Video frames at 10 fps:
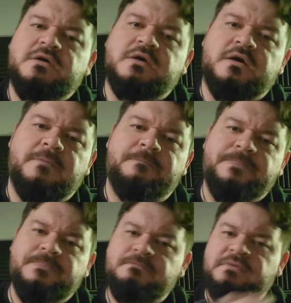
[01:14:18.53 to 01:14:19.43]

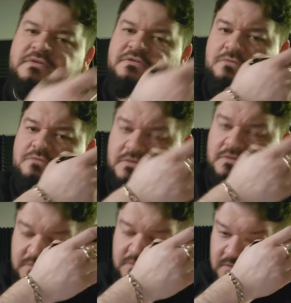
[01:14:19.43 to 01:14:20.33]
But this
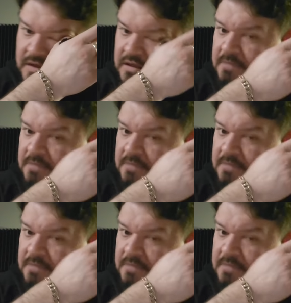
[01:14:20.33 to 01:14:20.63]
one, I